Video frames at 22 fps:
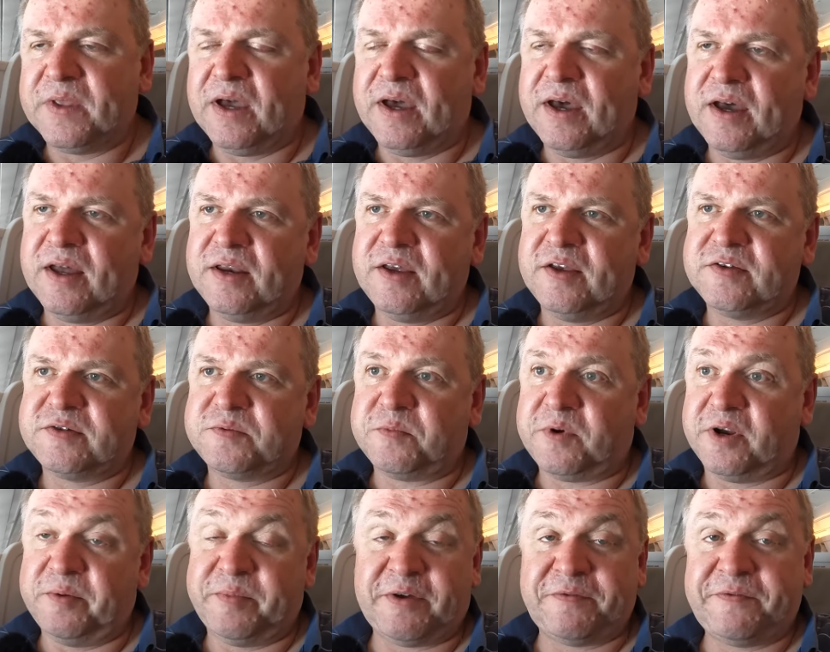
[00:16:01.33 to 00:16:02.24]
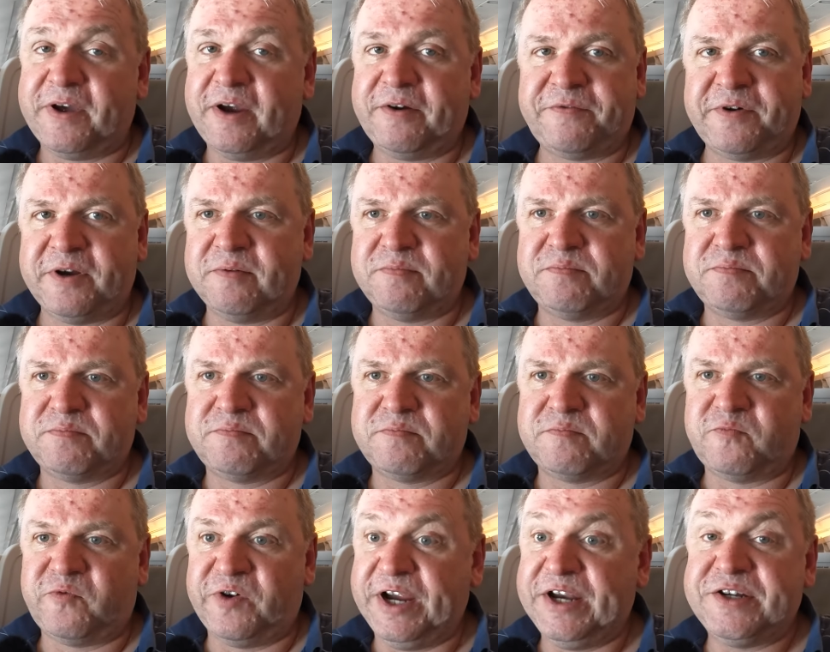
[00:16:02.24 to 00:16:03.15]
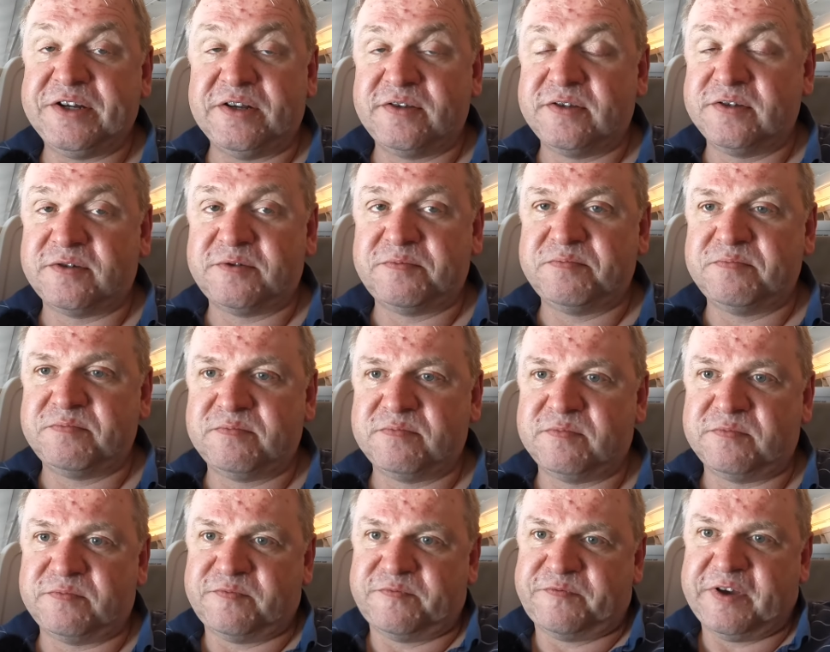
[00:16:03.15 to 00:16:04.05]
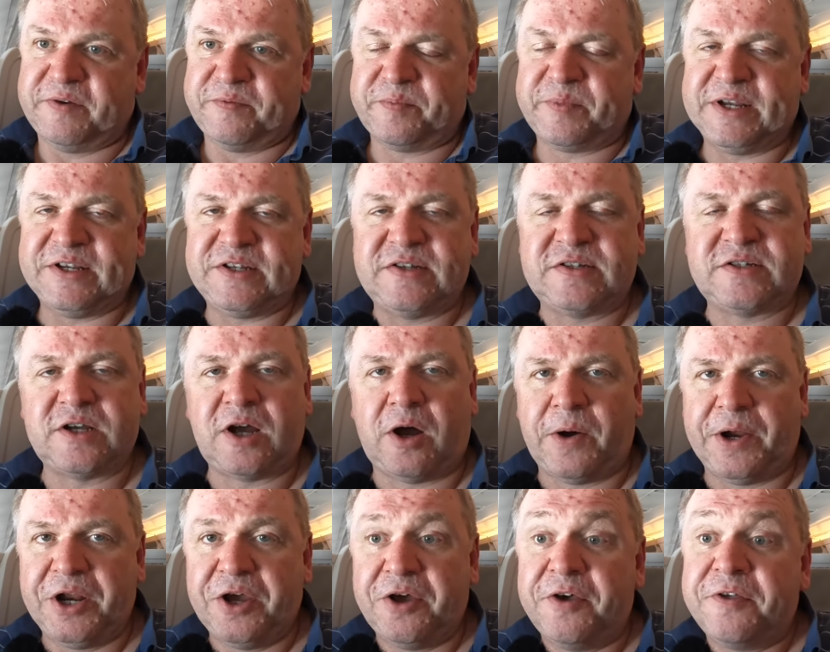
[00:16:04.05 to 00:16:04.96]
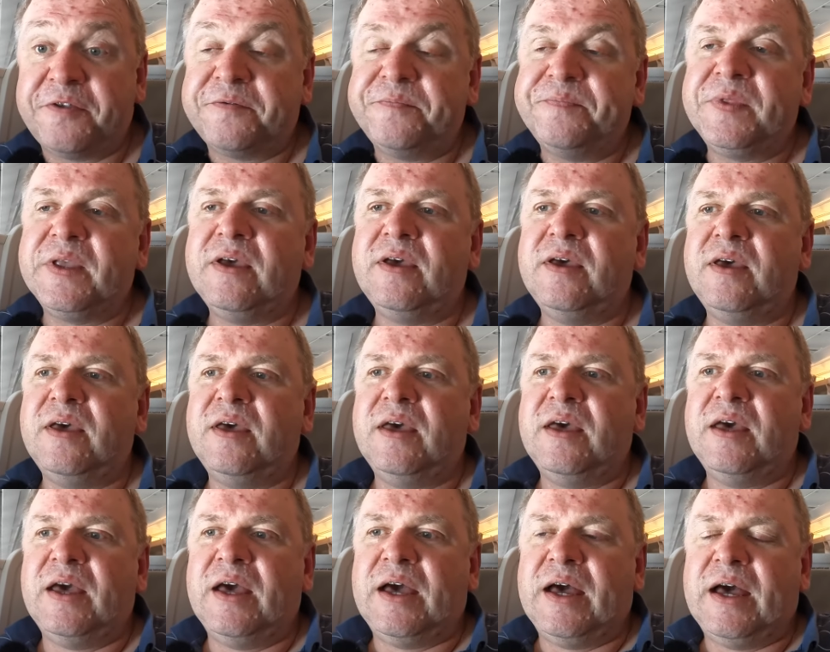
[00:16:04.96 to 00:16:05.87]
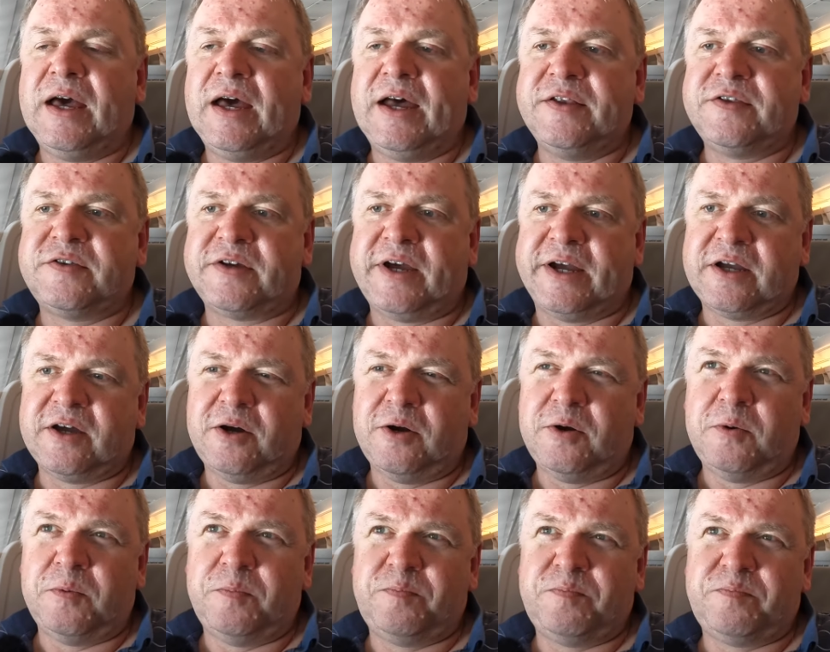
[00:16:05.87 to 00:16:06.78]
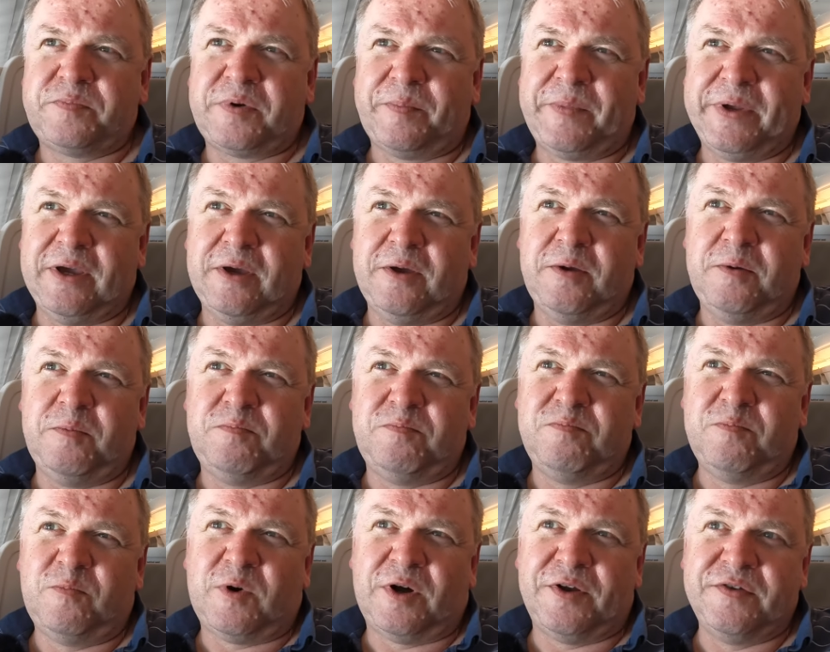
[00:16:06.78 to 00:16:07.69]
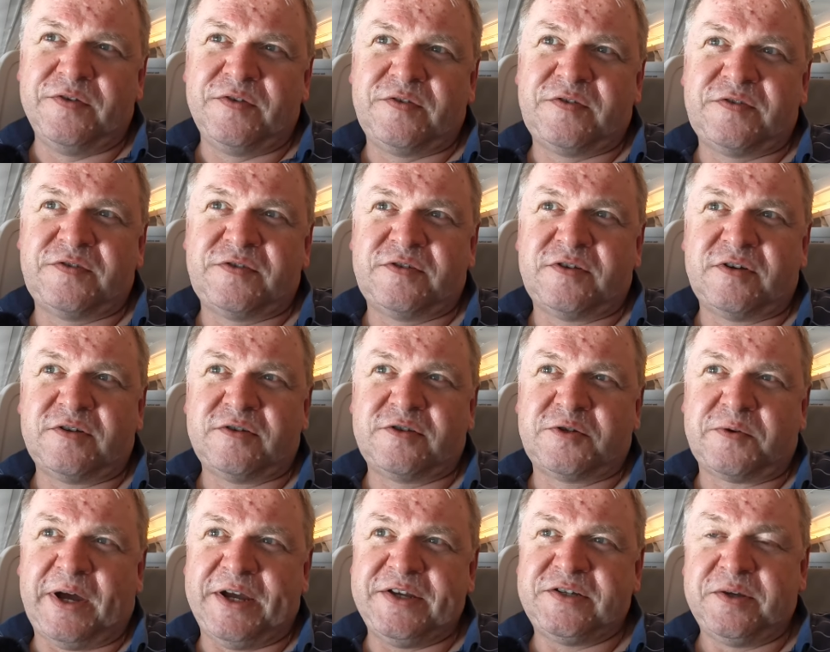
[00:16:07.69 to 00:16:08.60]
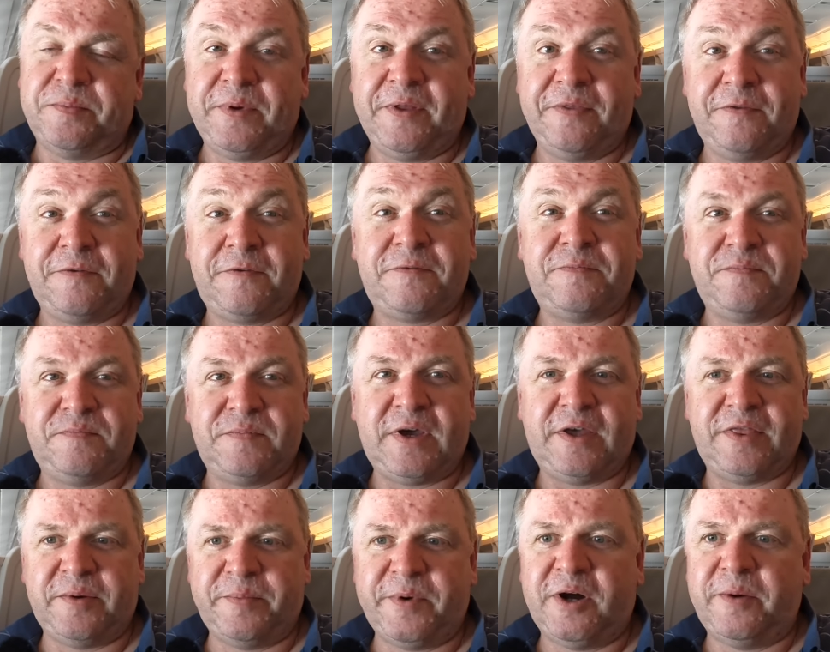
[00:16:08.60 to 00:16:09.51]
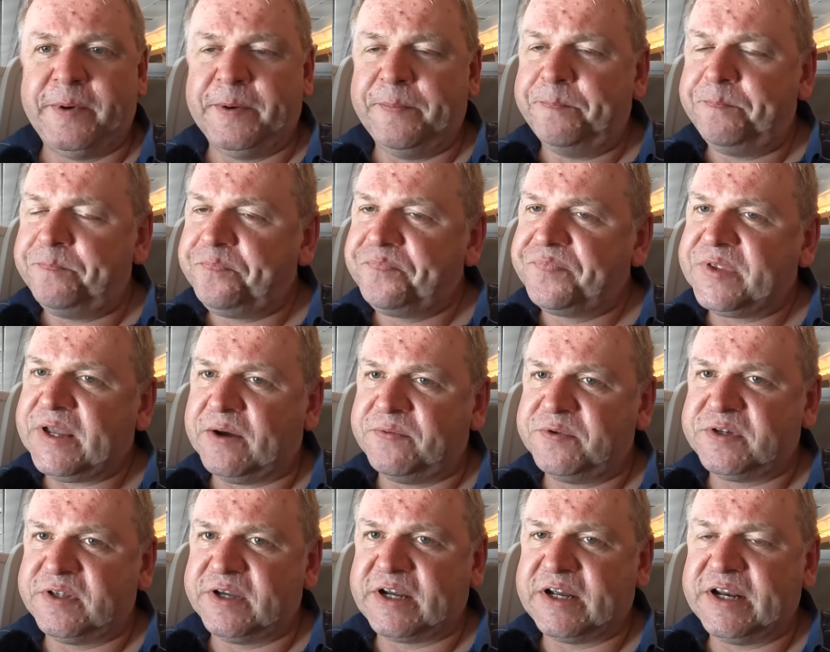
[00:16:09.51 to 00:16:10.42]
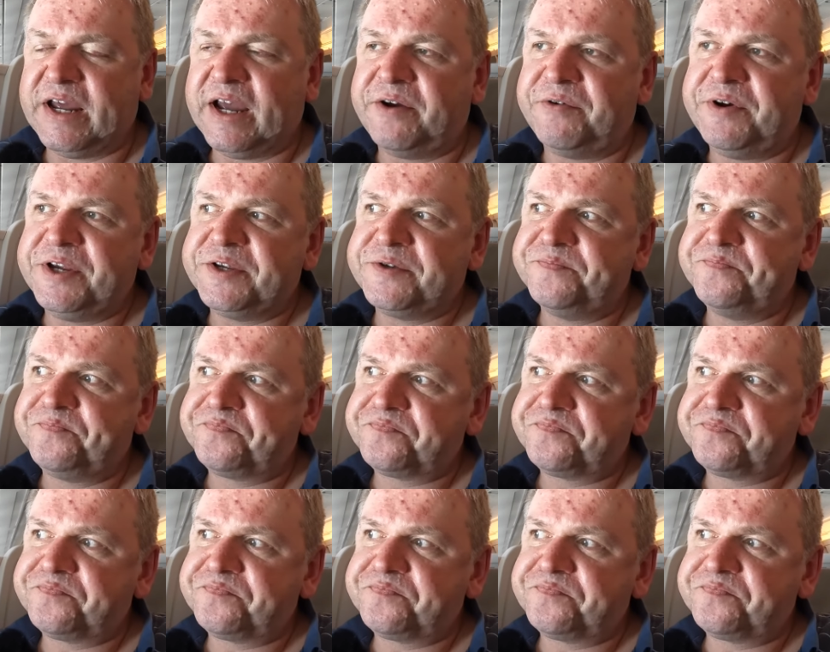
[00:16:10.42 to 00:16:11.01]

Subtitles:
and it's one of my favourite regions, favourite places to go on Earth. And so I go probably once or twice a month at the moment down to the Canaries.